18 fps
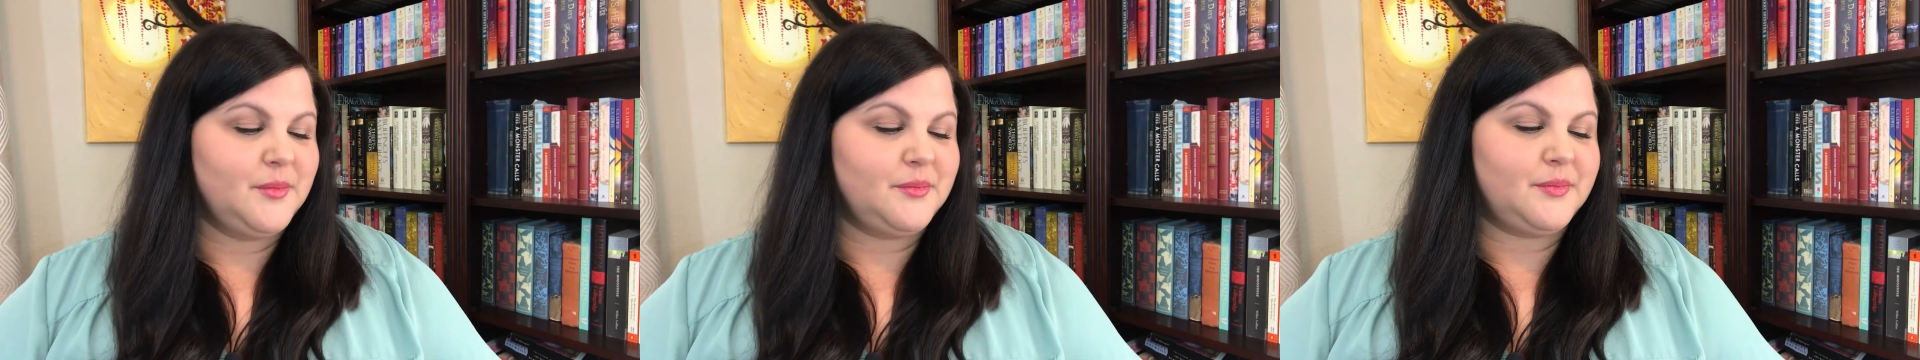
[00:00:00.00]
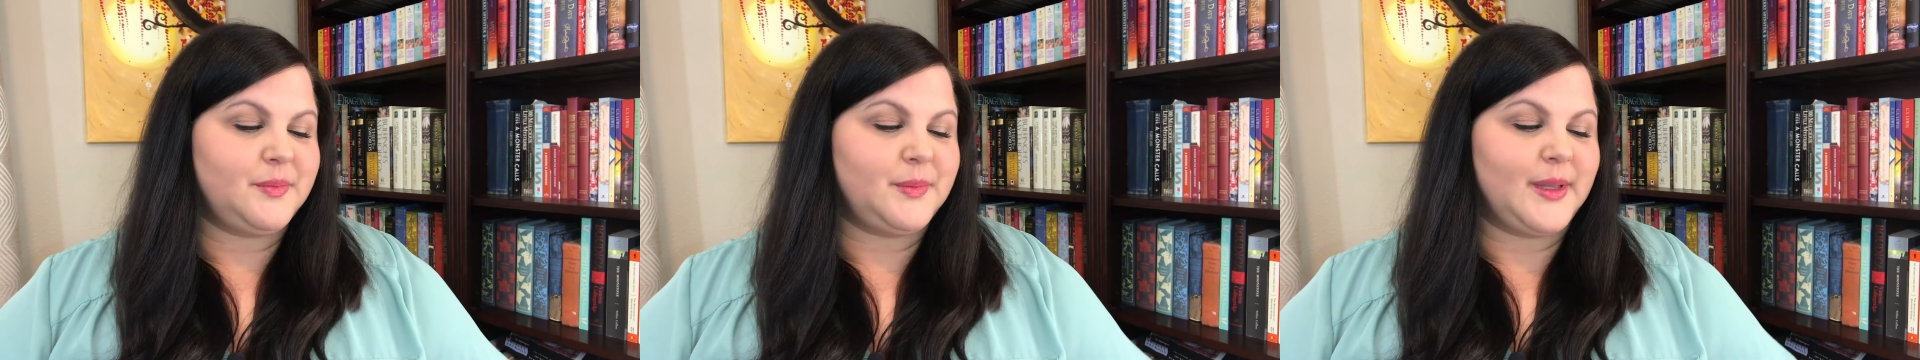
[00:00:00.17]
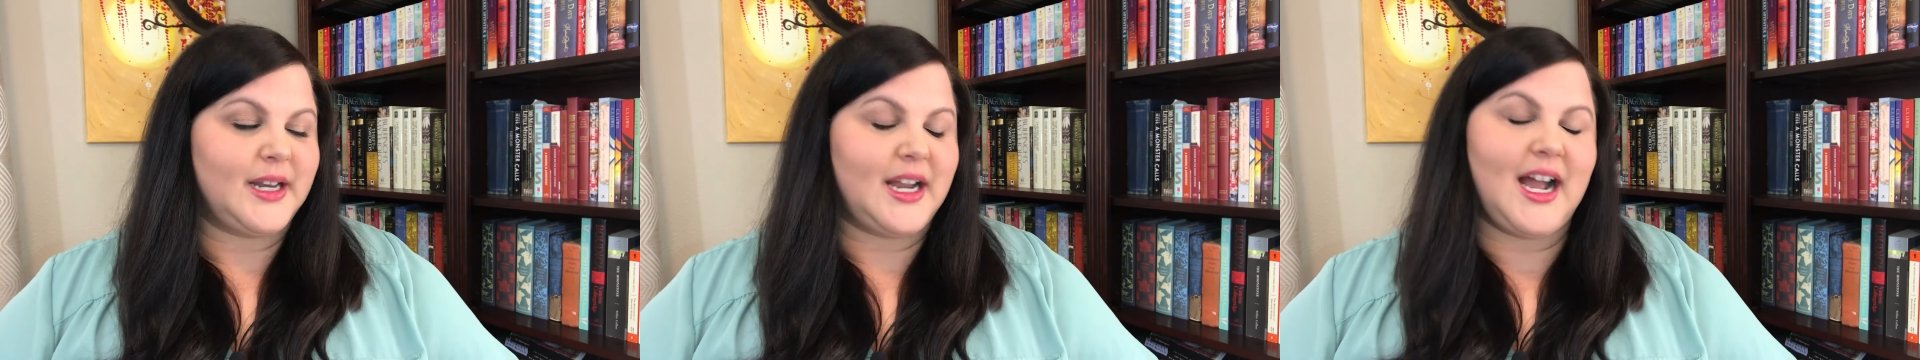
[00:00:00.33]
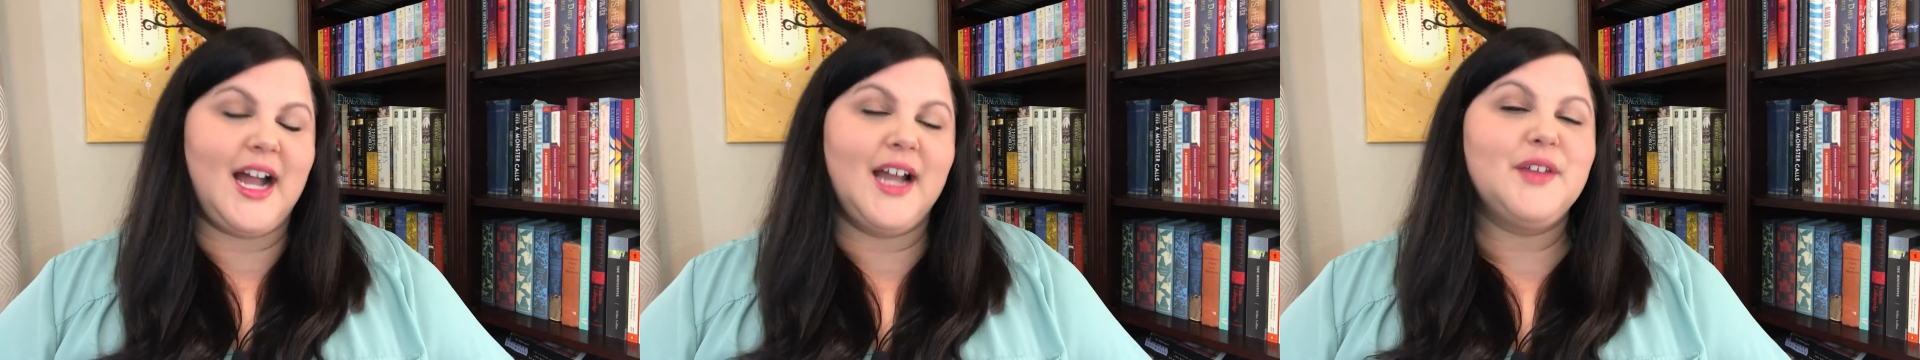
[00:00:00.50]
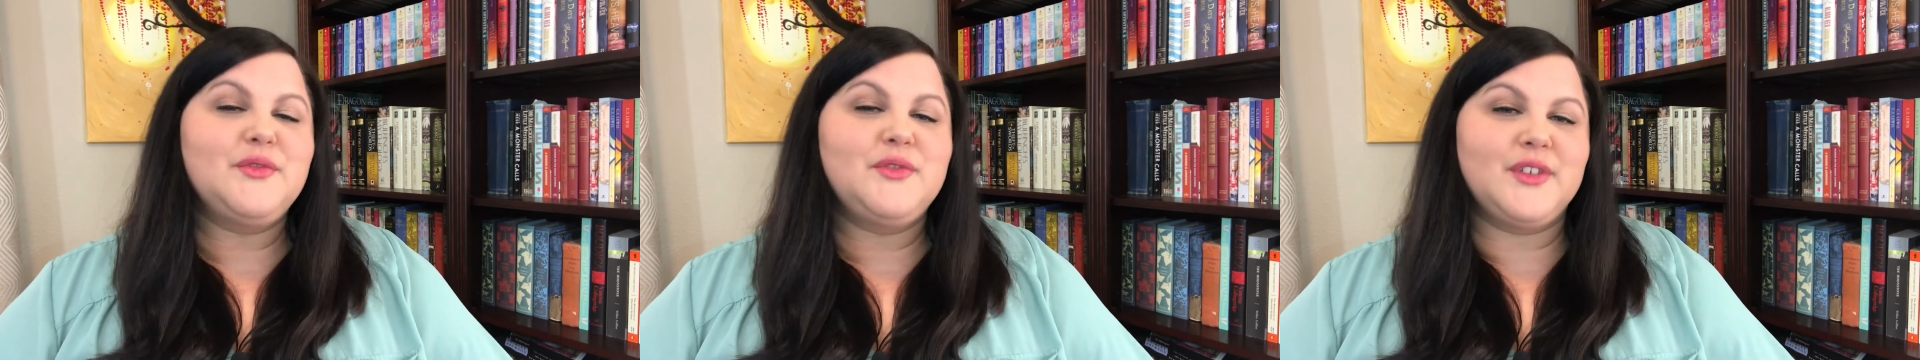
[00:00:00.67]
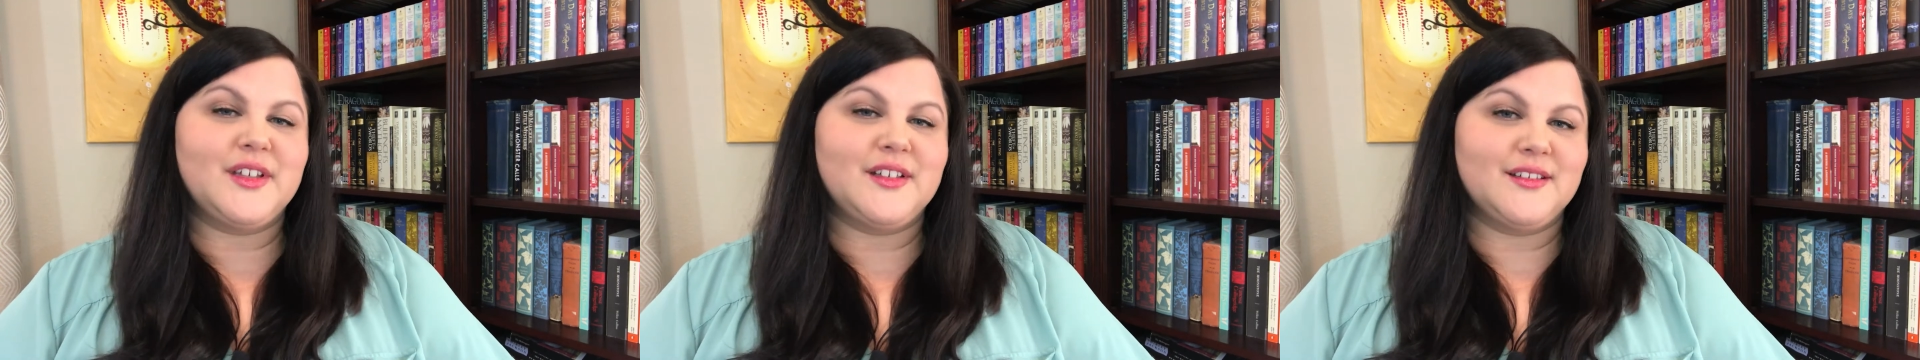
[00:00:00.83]
But I
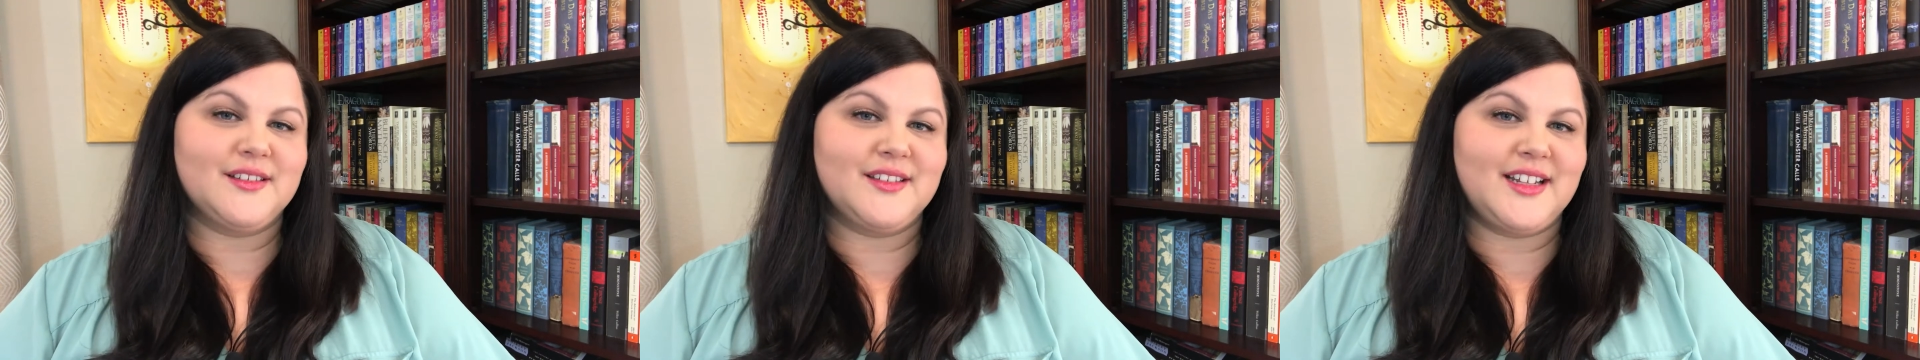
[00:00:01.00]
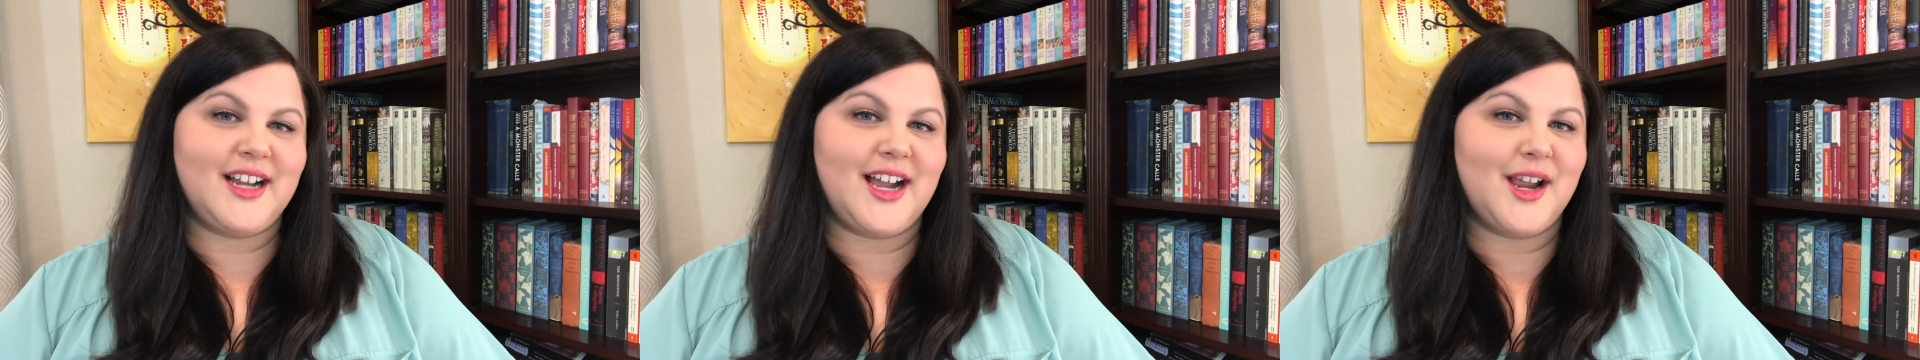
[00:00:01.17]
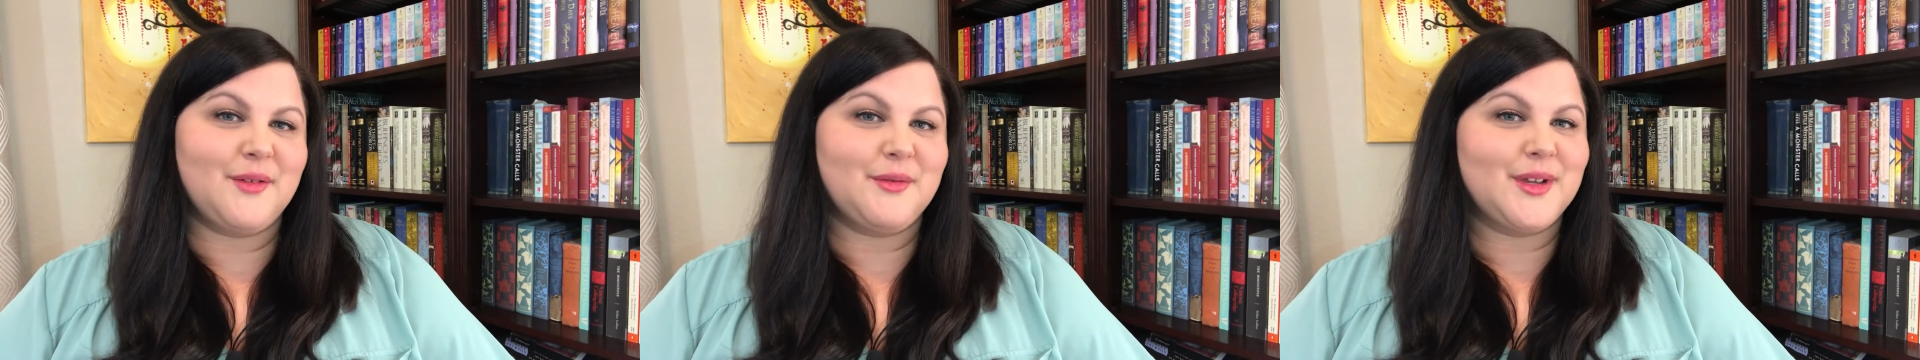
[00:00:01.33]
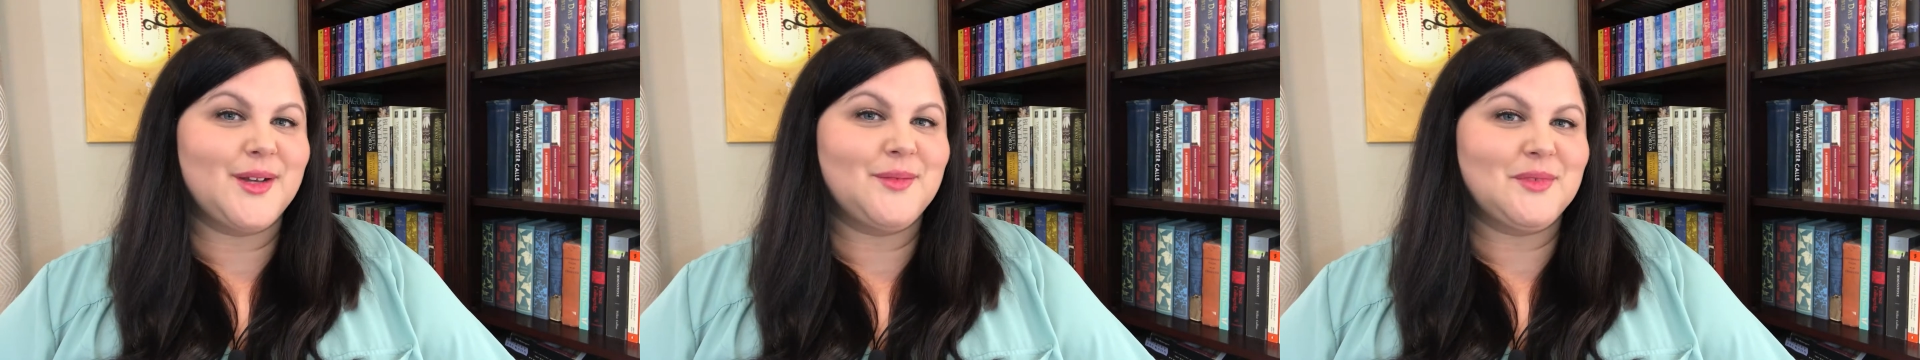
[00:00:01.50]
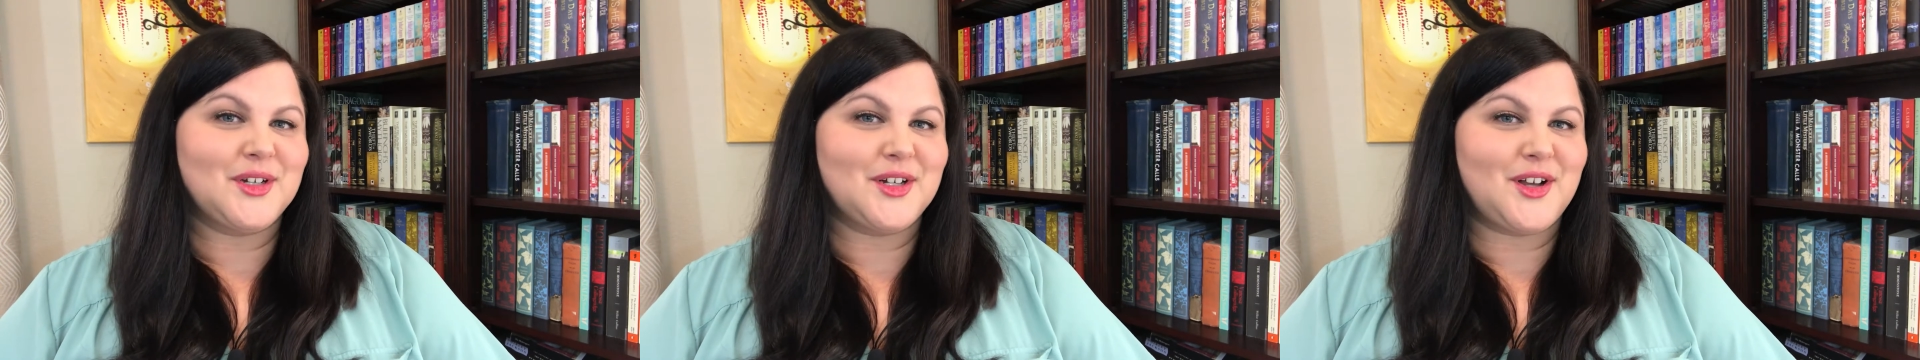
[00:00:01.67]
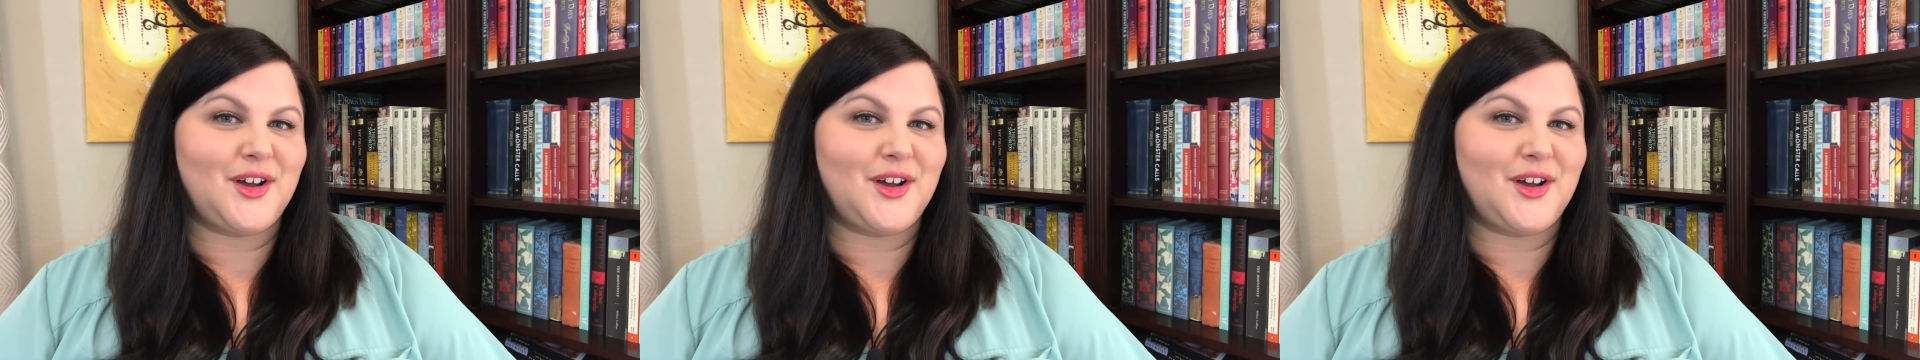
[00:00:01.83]
feel that Irene would